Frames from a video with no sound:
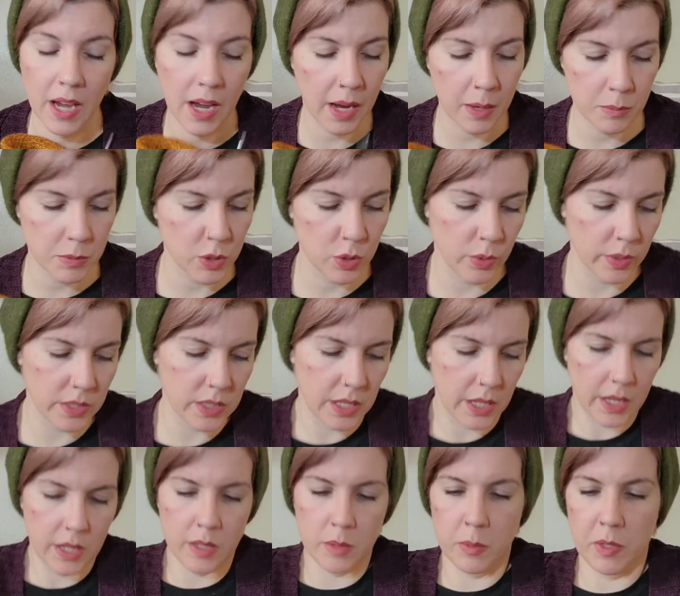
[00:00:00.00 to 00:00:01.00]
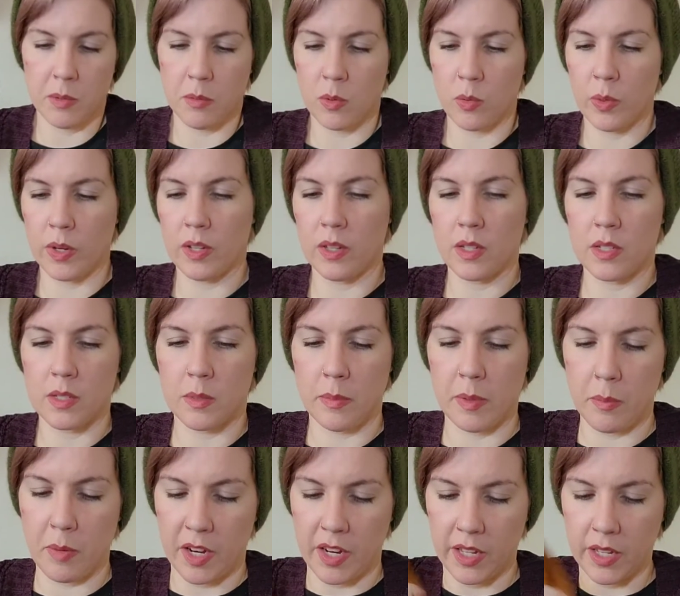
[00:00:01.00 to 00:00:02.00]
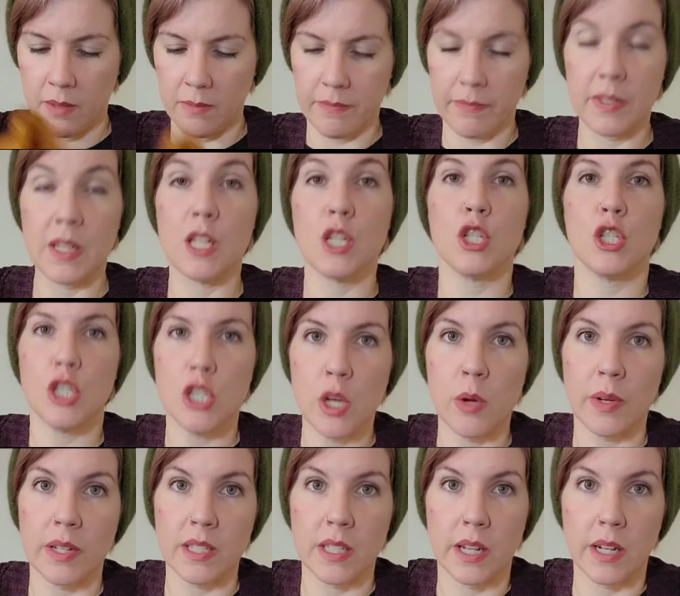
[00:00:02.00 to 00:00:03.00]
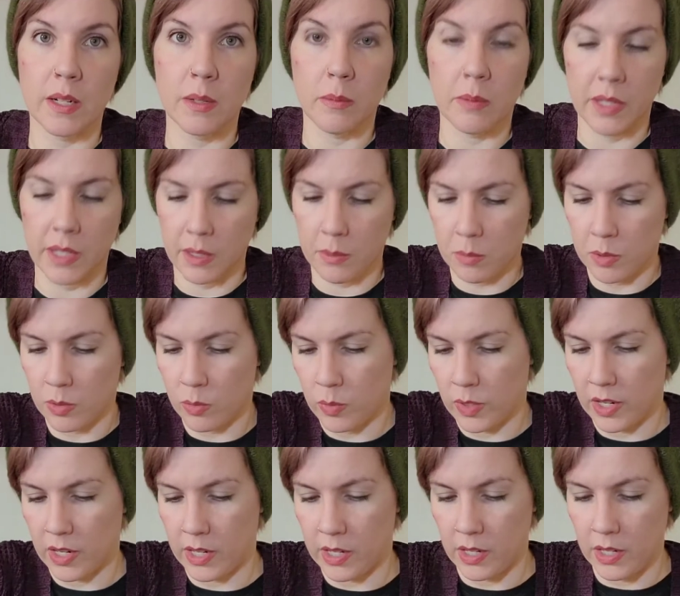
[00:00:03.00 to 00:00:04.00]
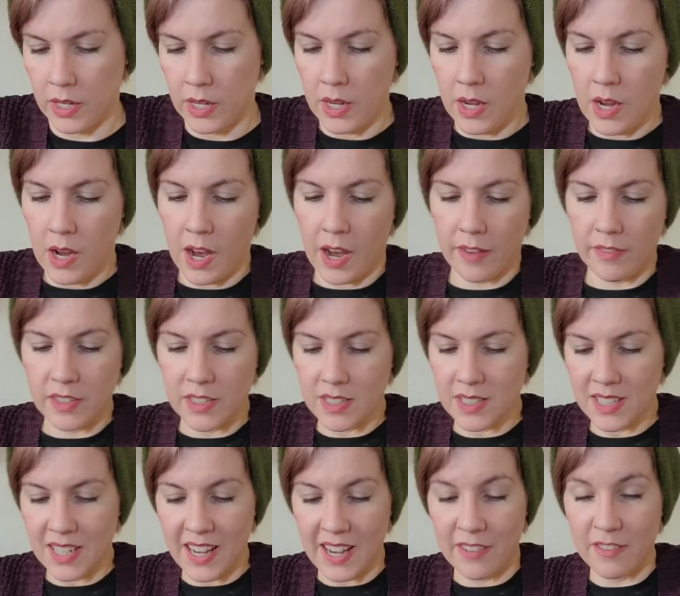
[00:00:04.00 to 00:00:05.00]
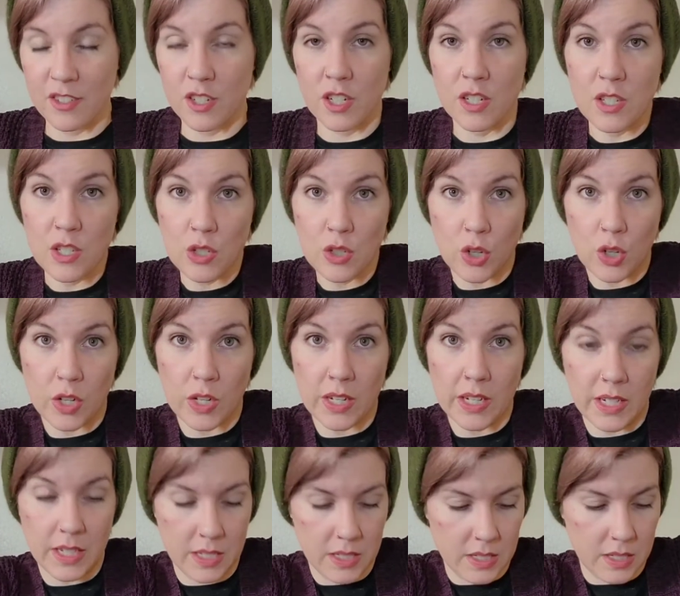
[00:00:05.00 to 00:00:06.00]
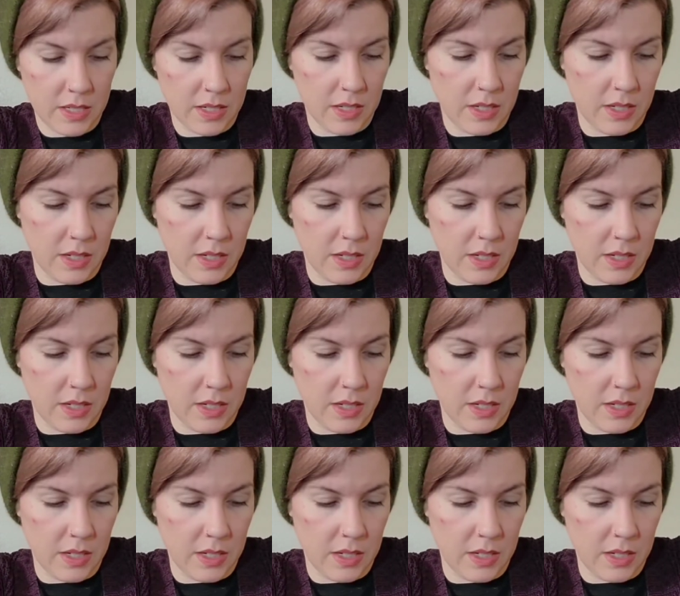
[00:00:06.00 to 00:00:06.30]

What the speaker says: I'm so excited to be able to wear this on my body. So excited to be able to wear it. Obviously, I've just started it.